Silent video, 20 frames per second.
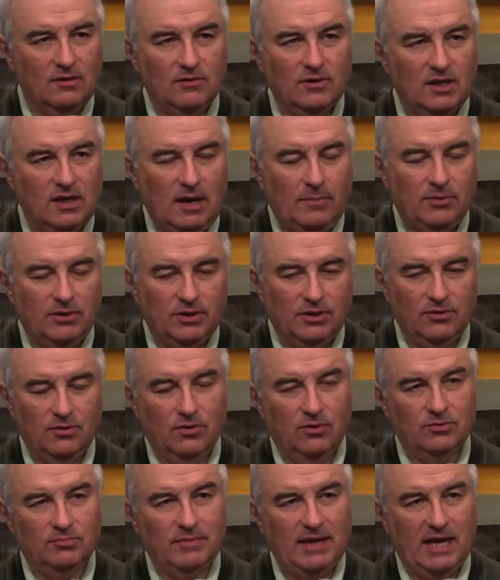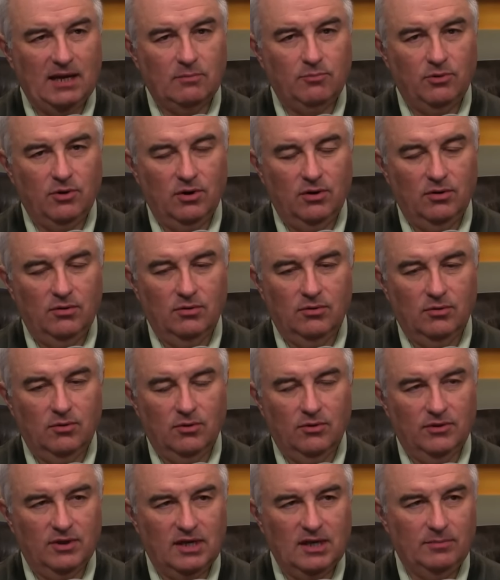the couple-year-old Mac Pro
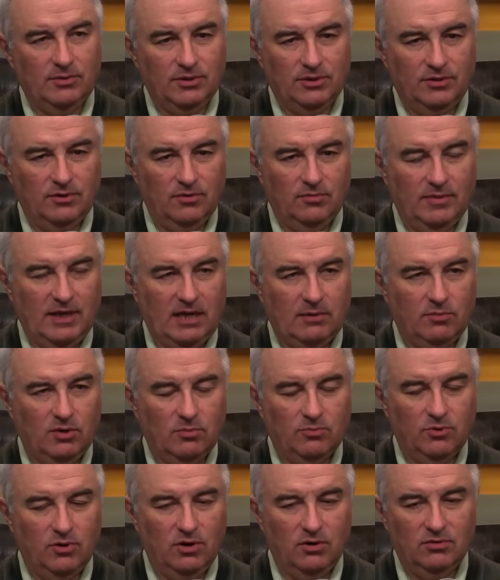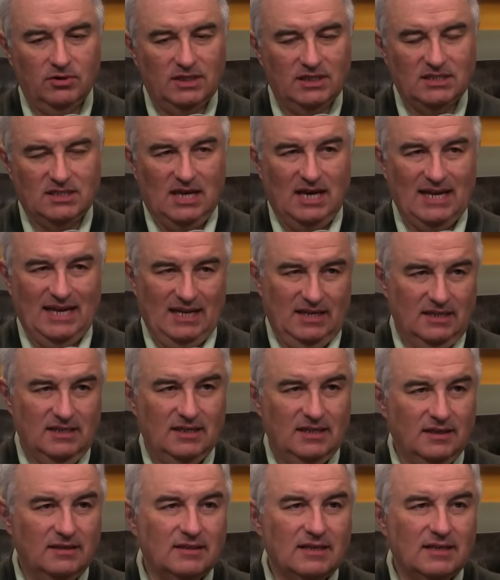or the couple-year-old MacBook Pro is not out of date.